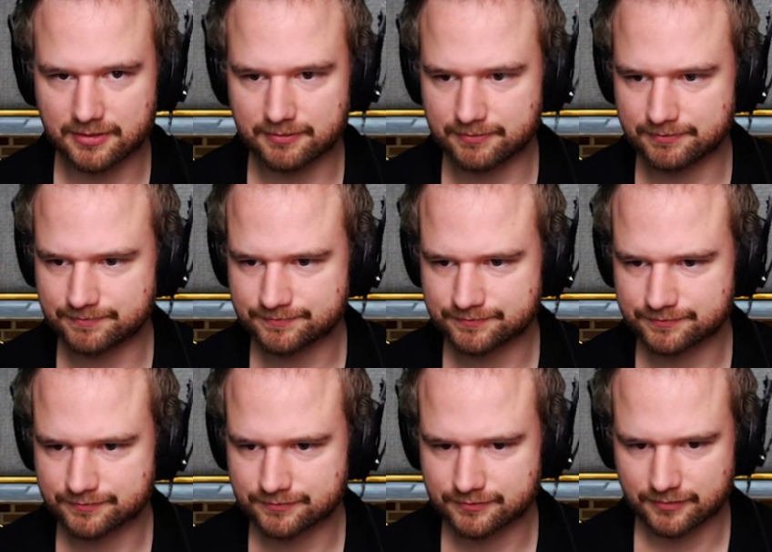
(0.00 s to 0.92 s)

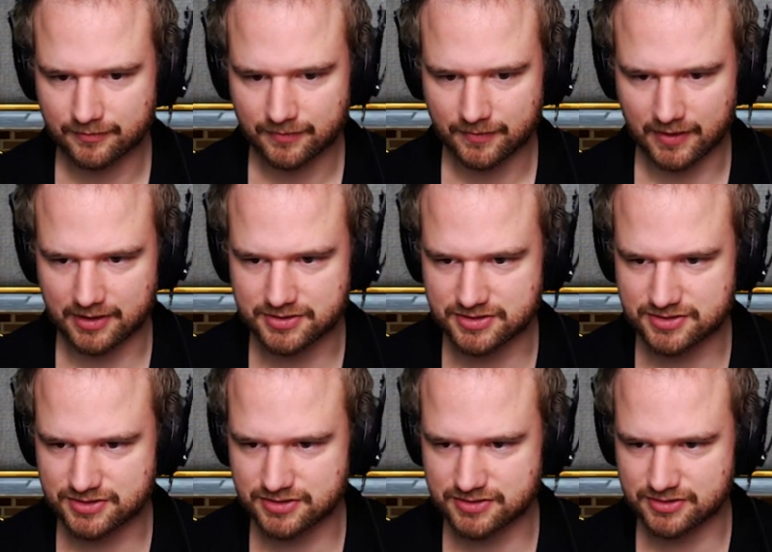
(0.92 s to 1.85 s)
Yeah,
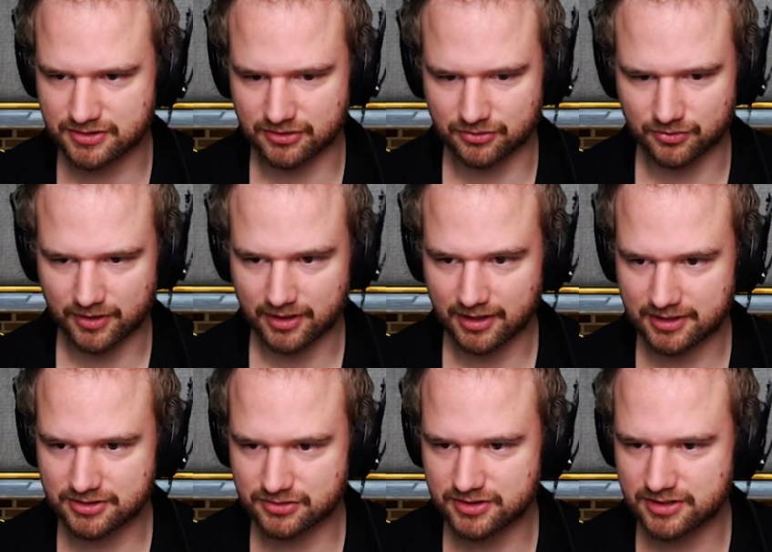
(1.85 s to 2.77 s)
just go away.
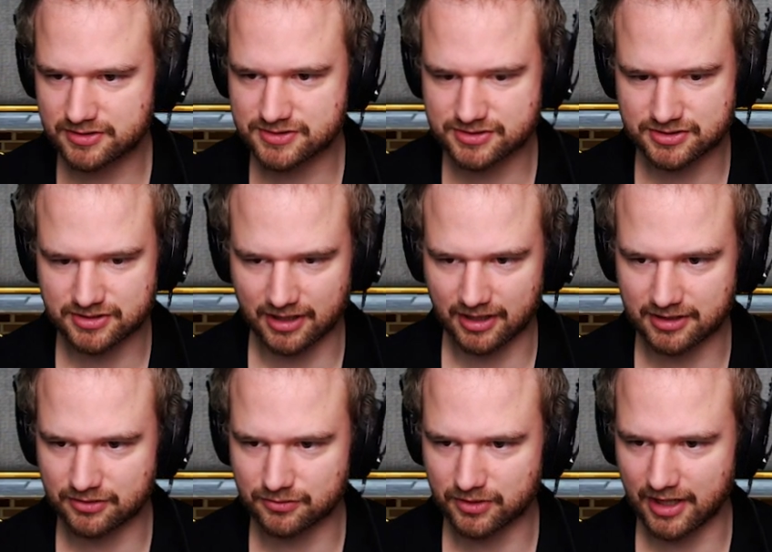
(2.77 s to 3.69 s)
I don't
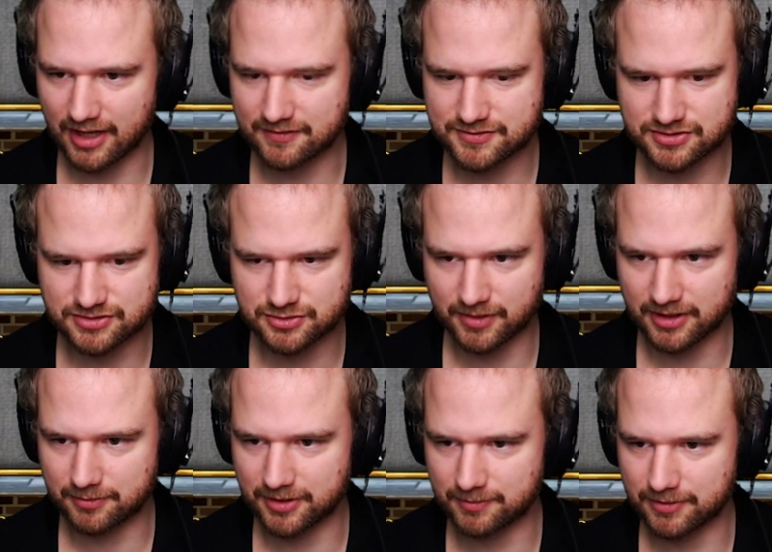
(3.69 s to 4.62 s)
want to have too
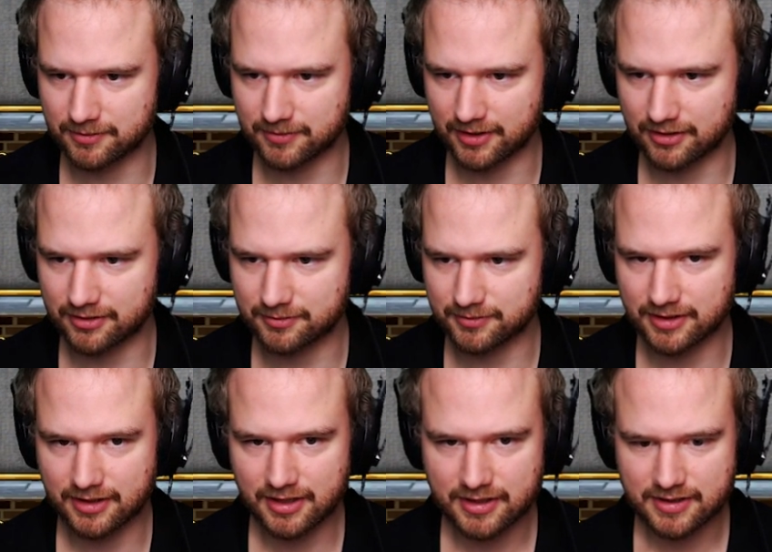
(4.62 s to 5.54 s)
many people in my
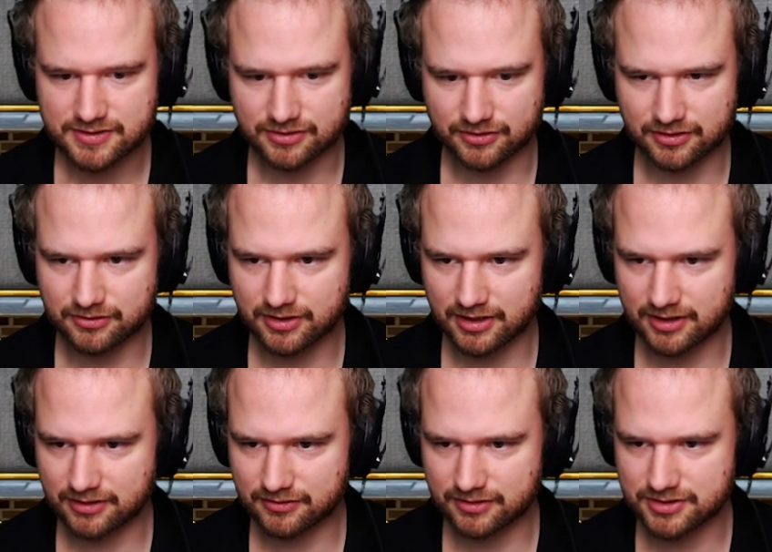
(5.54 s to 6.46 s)
army. So you
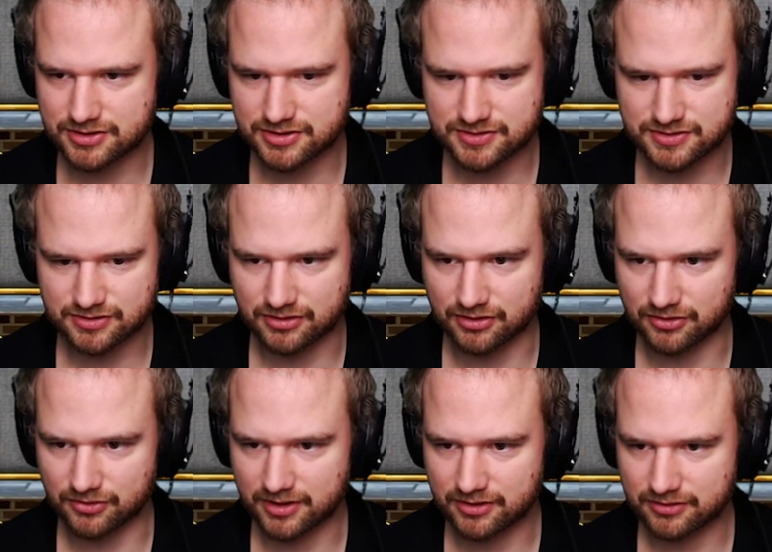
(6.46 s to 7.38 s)
can just
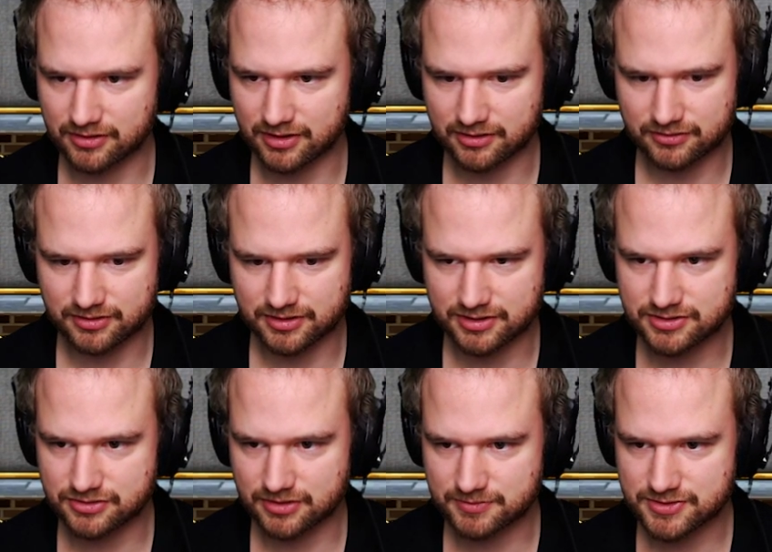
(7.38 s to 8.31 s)
go. I don't
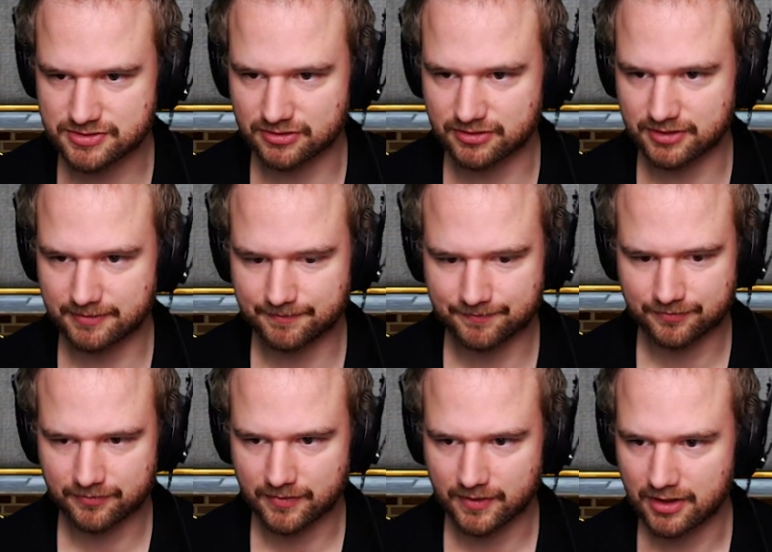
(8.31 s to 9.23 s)
need you. I'm sorry.
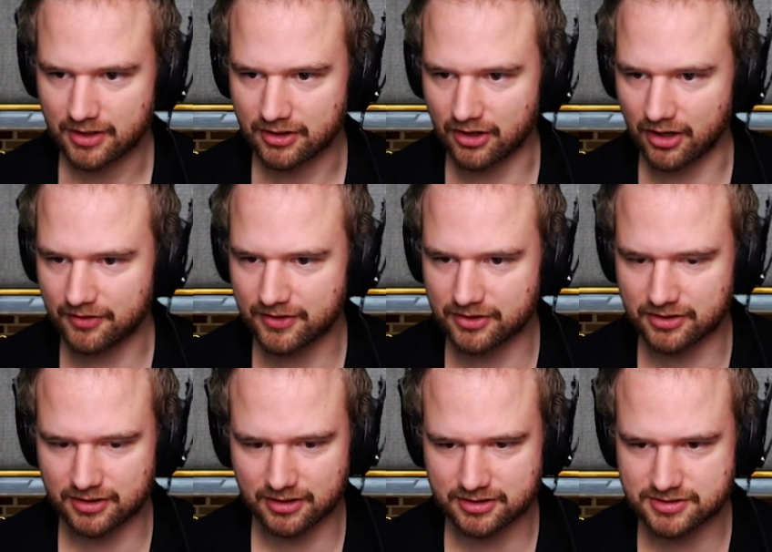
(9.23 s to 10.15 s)
God, there are
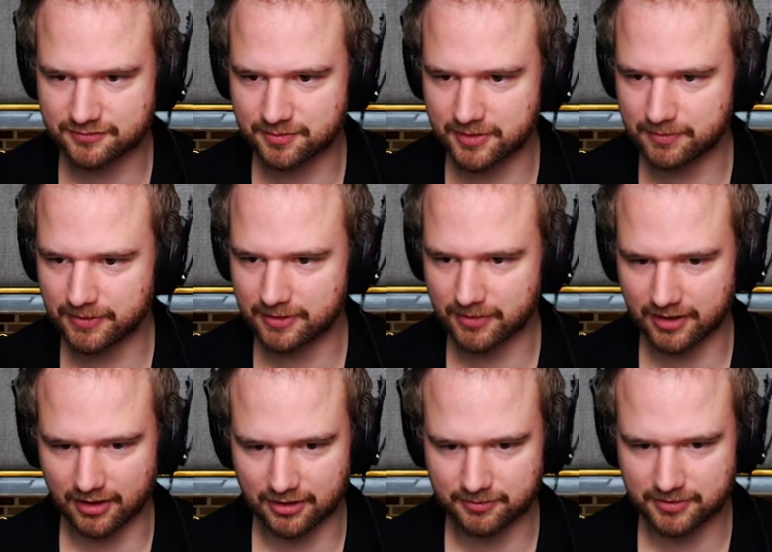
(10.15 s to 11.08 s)
a lot of people in
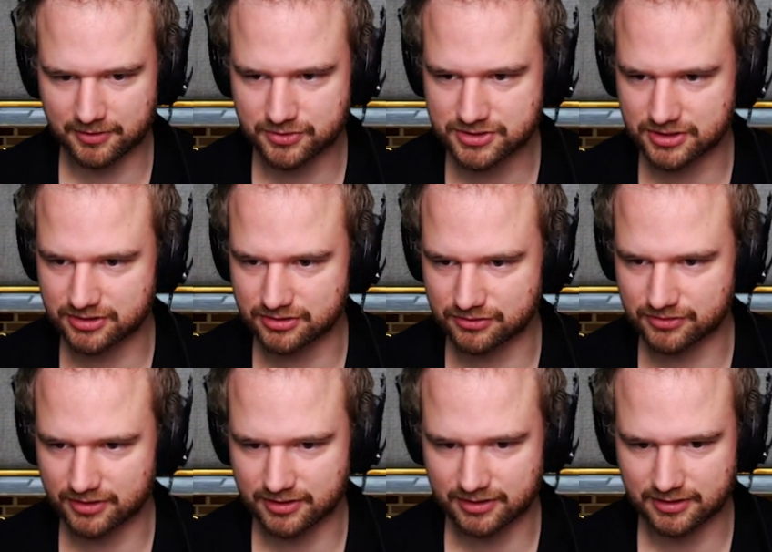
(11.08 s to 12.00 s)
my army which I don't
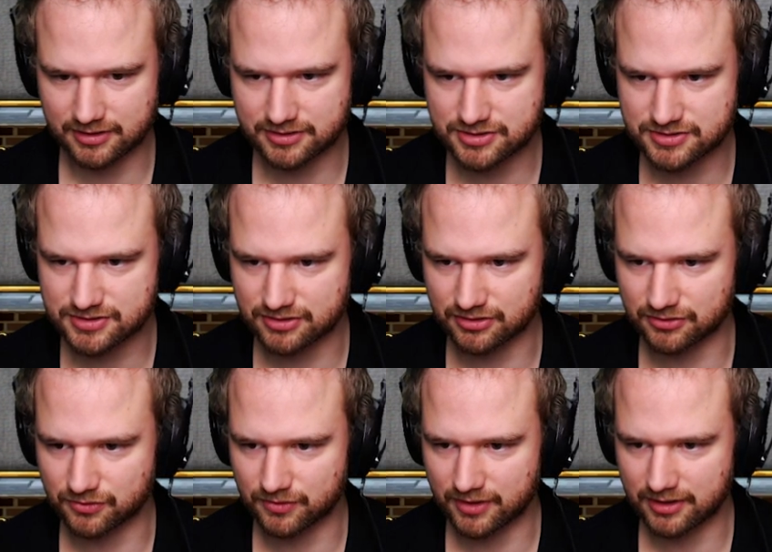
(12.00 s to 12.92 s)
really need. Just go
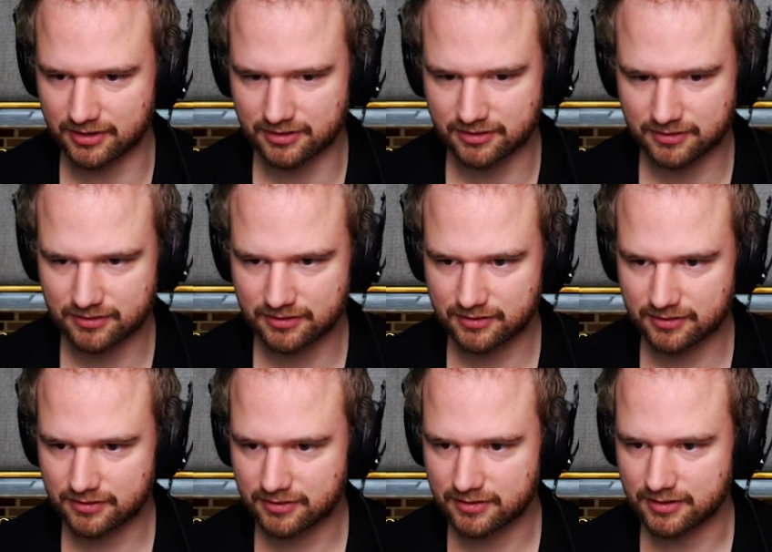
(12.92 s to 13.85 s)
away.
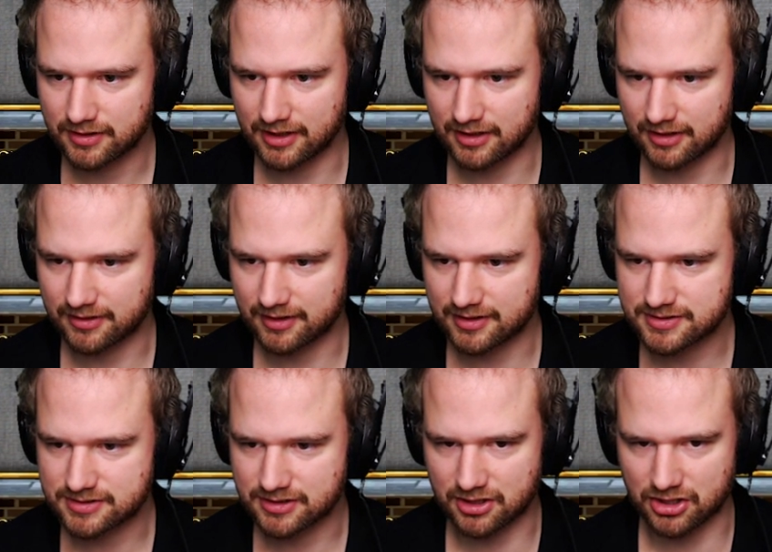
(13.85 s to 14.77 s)
Yeah, like
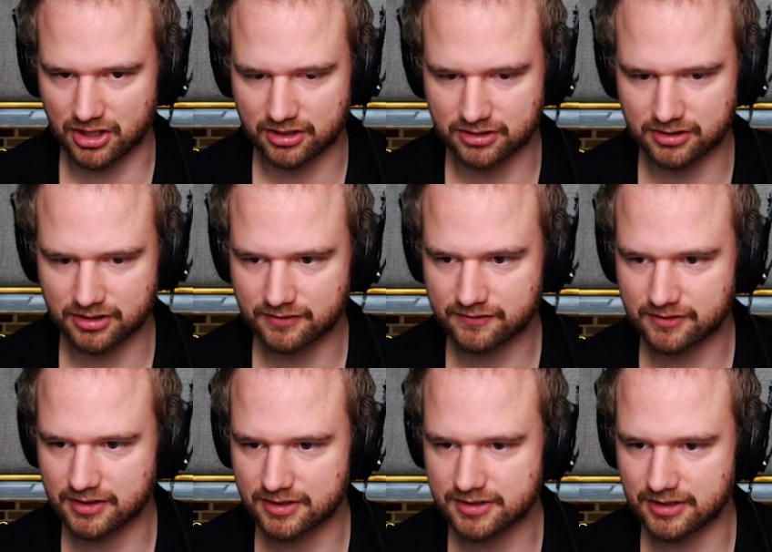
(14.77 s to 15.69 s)
that.
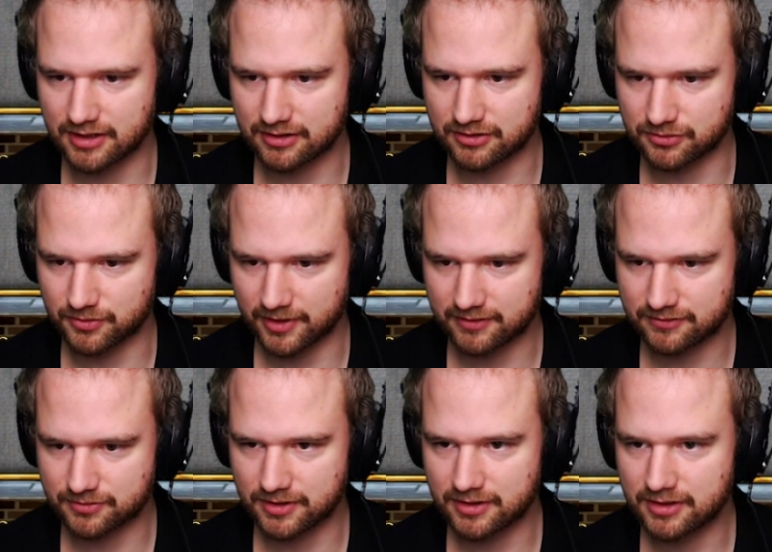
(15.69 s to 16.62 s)
Drachenlandsknecht. Yeah, go away
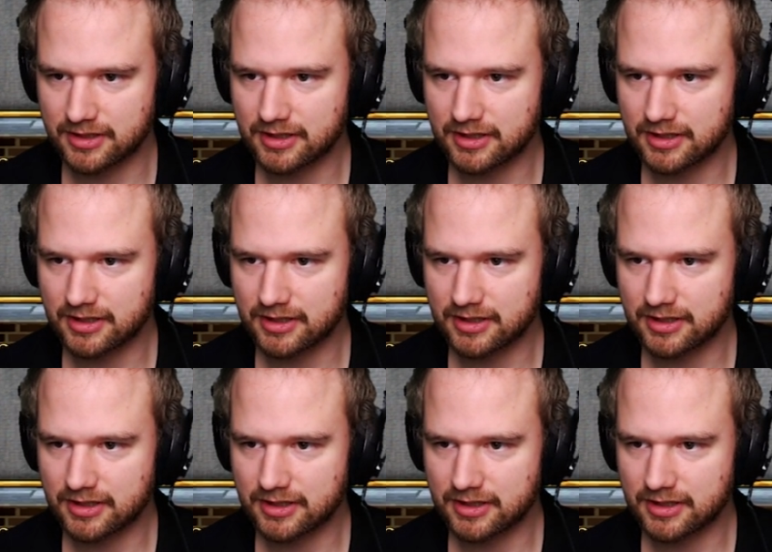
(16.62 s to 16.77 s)
as well.